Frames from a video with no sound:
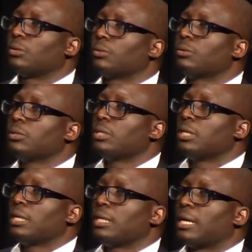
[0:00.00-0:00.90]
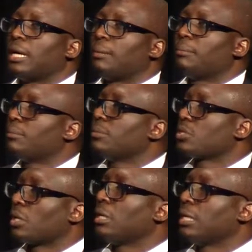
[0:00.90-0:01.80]
you know,
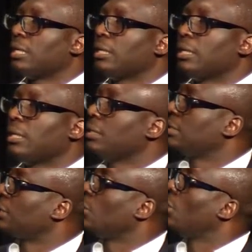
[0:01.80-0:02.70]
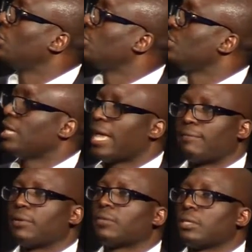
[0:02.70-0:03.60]
suddenly technology,
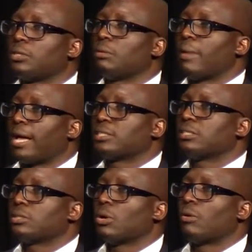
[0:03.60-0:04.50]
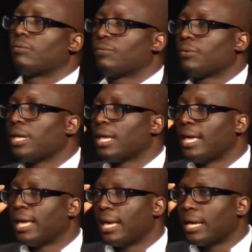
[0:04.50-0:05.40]
everything you imagined of
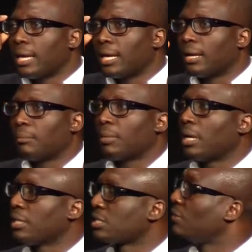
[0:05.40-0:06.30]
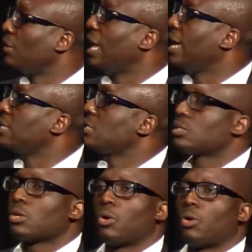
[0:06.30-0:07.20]
a
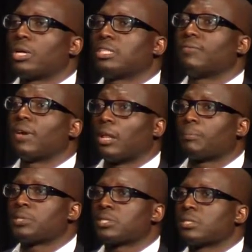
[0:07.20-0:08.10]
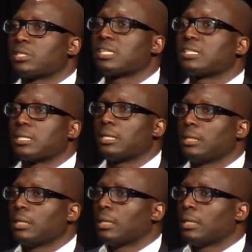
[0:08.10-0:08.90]
civilized or a developed city